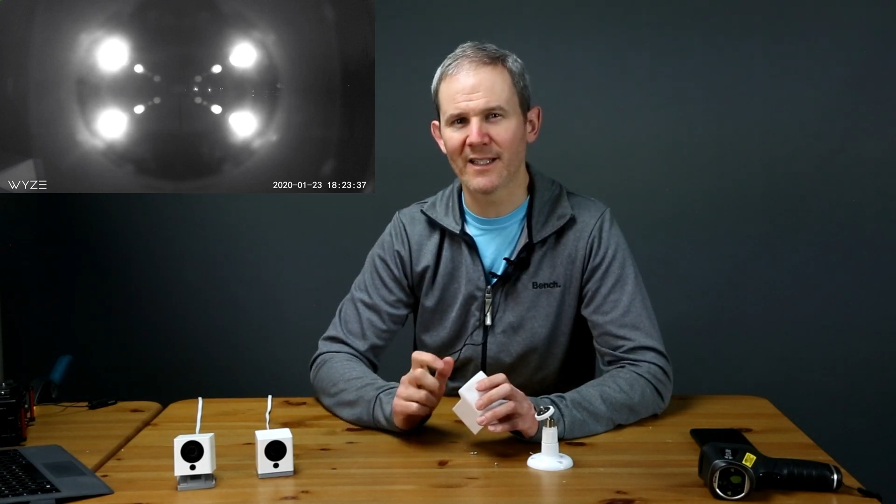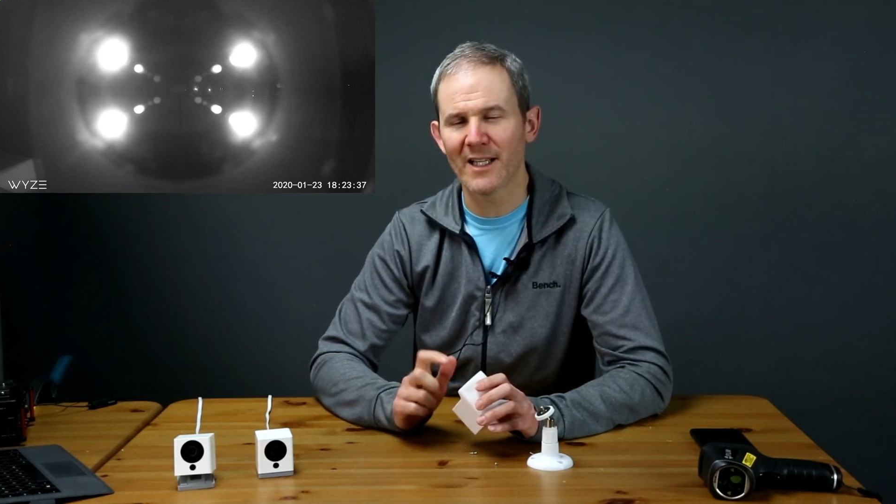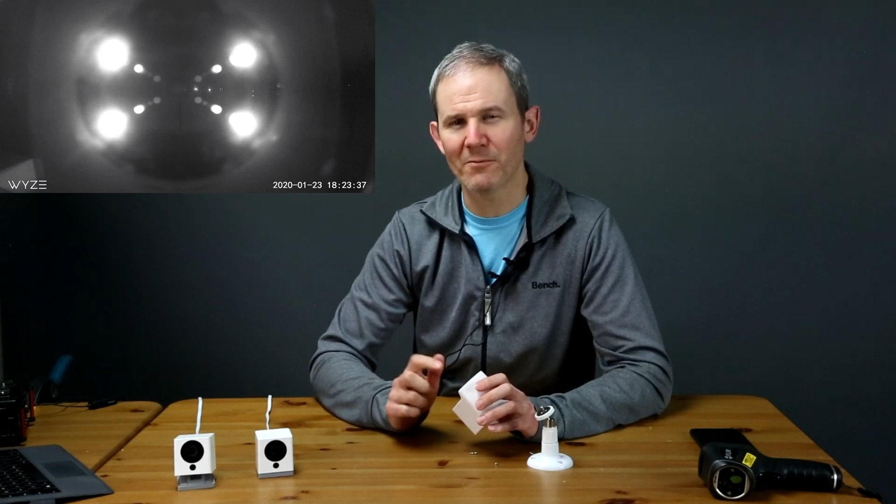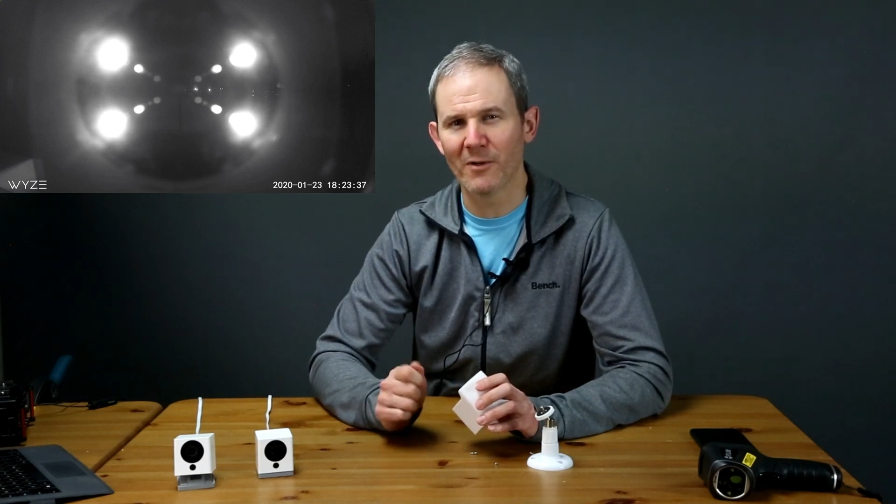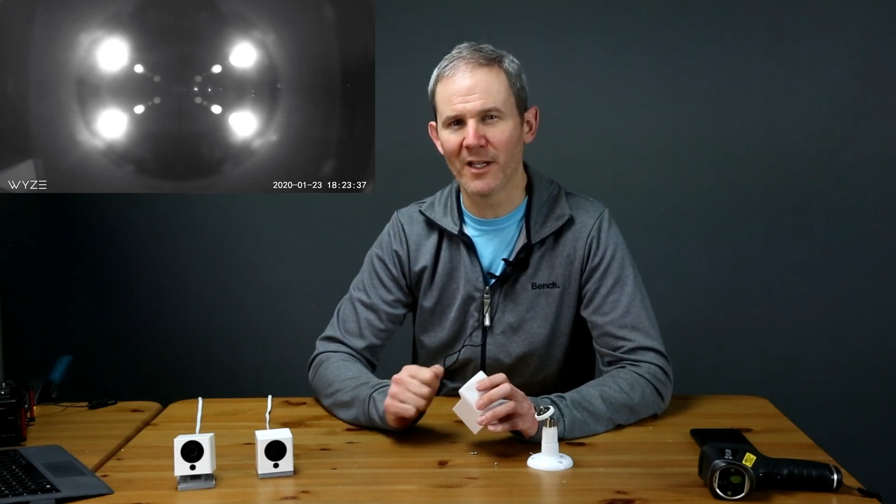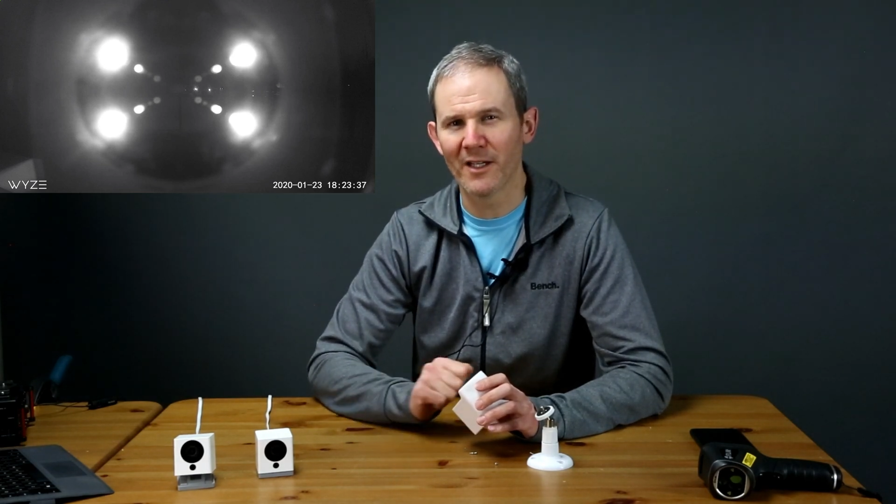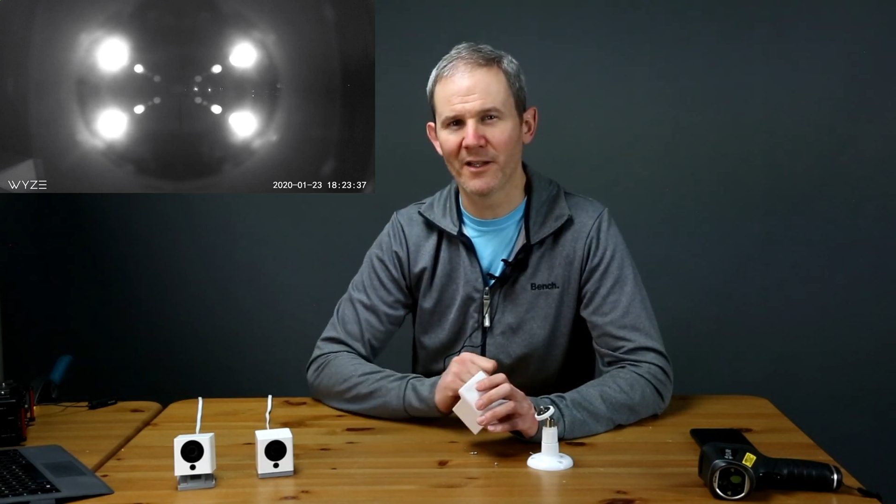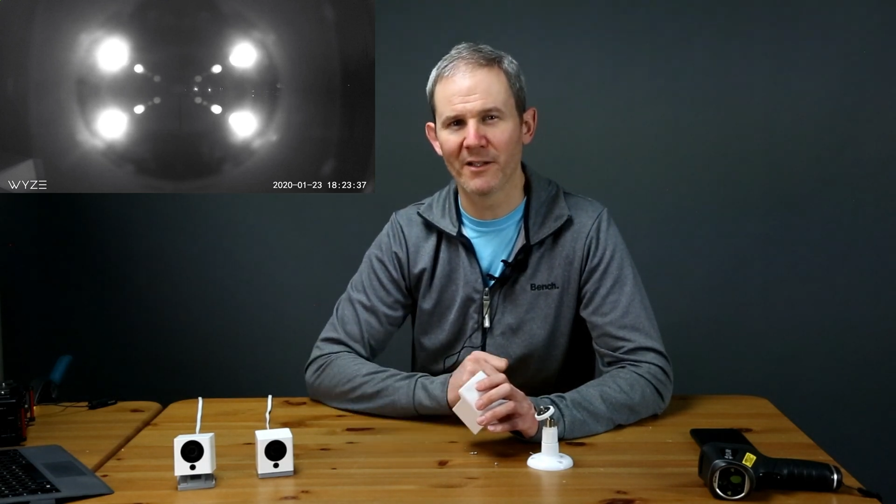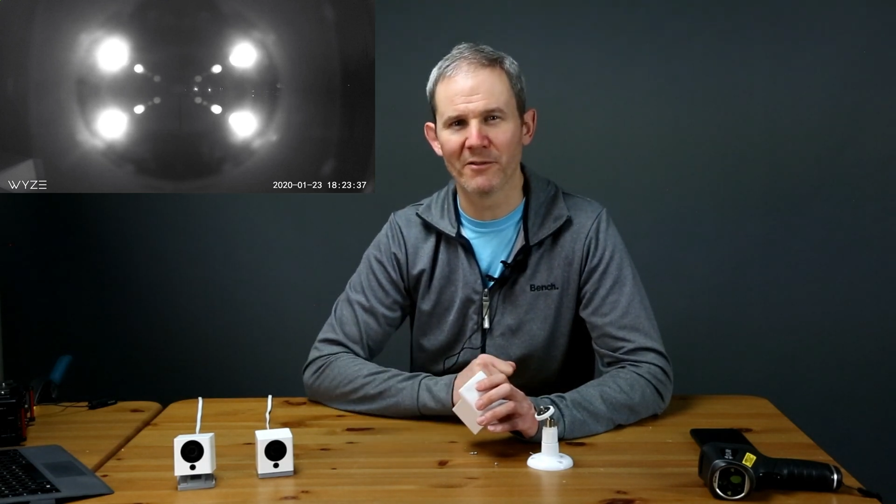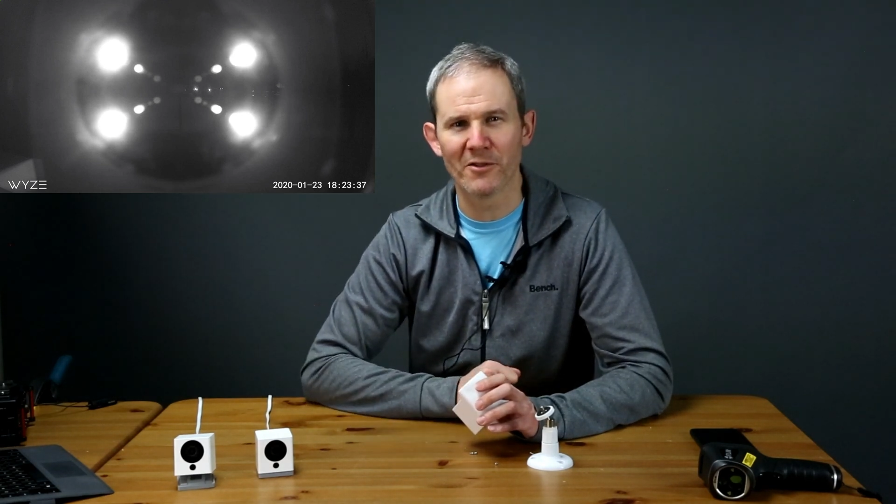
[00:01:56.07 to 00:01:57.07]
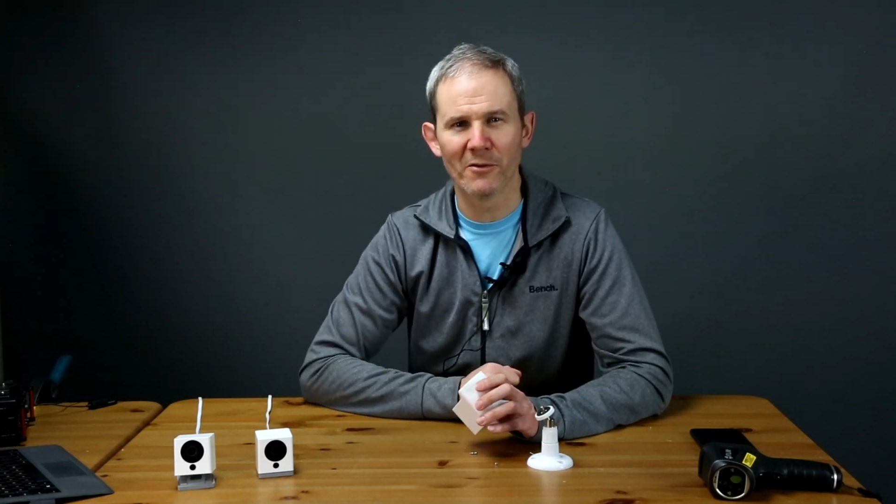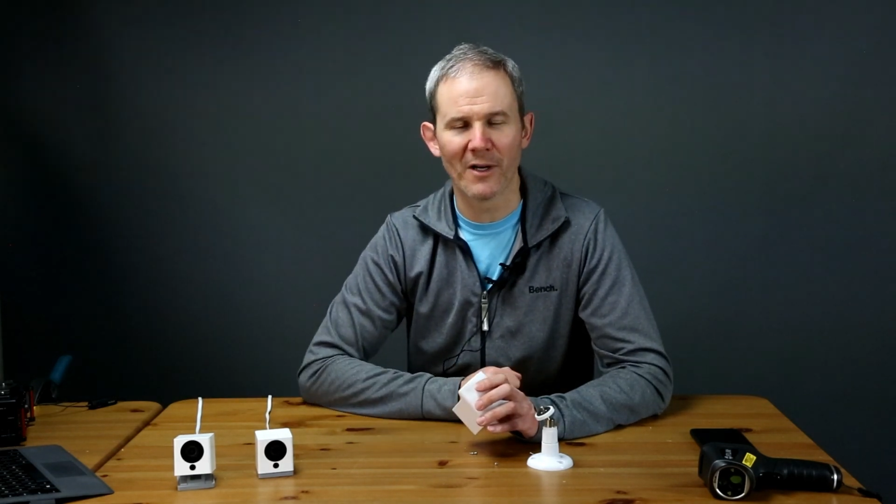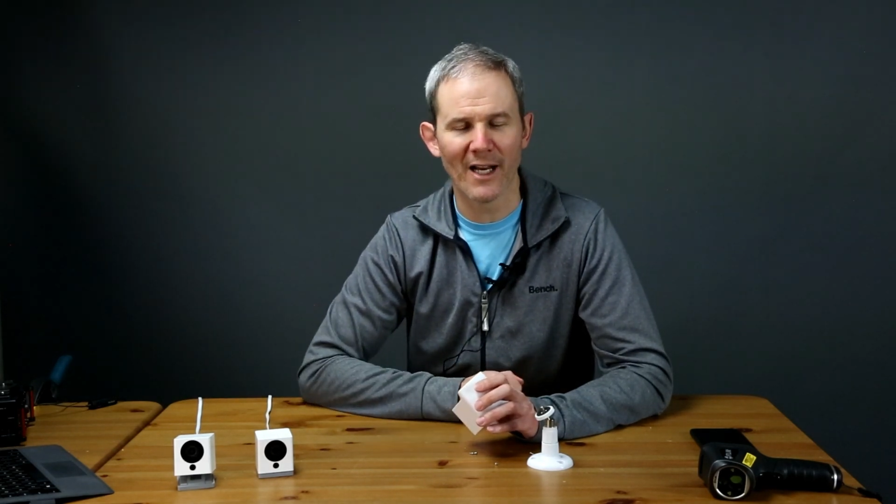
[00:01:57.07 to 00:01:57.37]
That's why there is no